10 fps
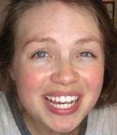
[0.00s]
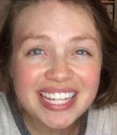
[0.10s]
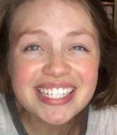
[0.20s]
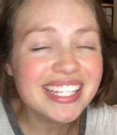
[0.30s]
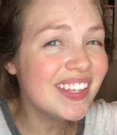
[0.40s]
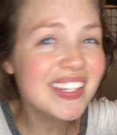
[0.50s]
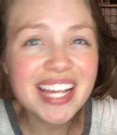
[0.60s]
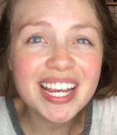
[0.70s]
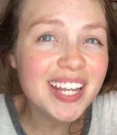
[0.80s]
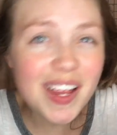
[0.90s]
It just looks
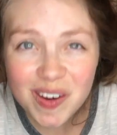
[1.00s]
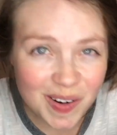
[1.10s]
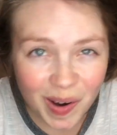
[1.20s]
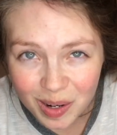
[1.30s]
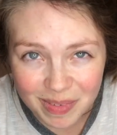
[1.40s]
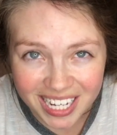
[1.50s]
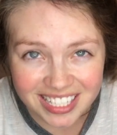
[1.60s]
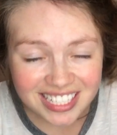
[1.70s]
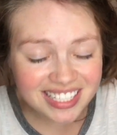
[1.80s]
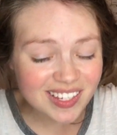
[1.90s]
like an undergarment.
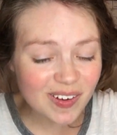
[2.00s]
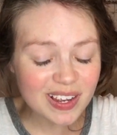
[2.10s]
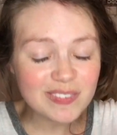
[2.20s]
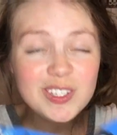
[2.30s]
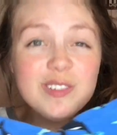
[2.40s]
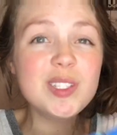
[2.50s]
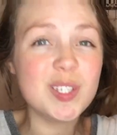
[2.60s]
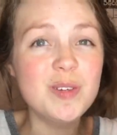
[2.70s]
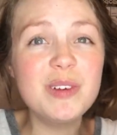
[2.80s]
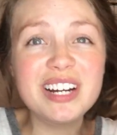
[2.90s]
So if you
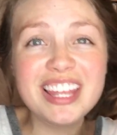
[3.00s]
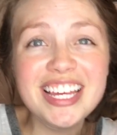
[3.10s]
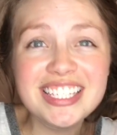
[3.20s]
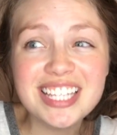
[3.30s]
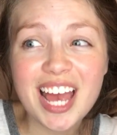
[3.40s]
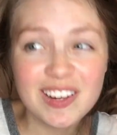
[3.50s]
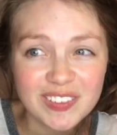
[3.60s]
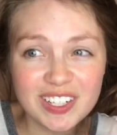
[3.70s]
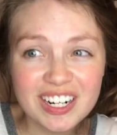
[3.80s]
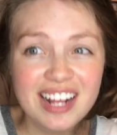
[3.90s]
do wear this
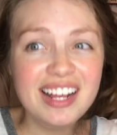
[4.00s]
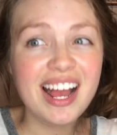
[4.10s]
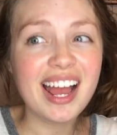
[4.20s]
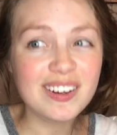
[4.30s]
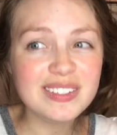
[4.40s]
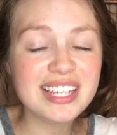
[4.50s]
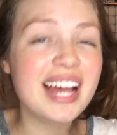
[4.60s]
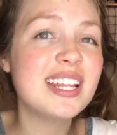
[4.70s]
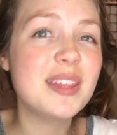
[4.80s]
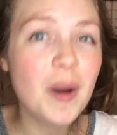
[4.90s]
ever outside
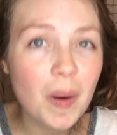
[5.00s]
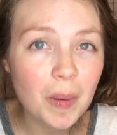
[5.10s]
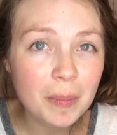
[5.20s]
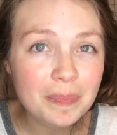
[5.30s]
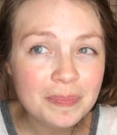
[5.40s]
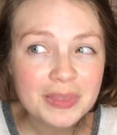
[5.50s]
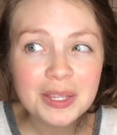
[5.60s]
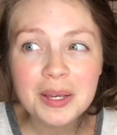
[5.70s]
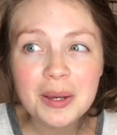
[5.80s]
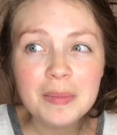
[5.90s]
of the home,
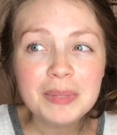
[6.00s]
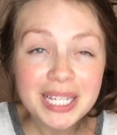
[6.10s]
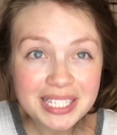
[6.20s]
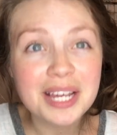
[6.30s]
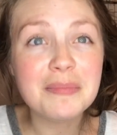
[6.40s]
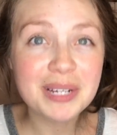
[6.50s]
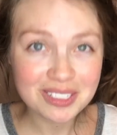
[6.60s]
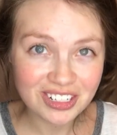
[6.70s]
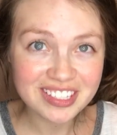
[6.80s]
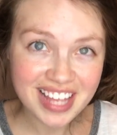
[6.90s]
please take a
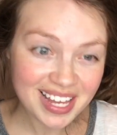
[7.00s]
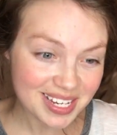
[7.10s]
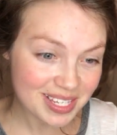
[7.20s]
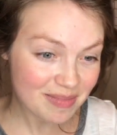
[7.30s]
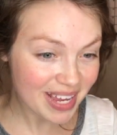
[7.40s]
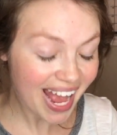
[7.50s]
picture and send it to me.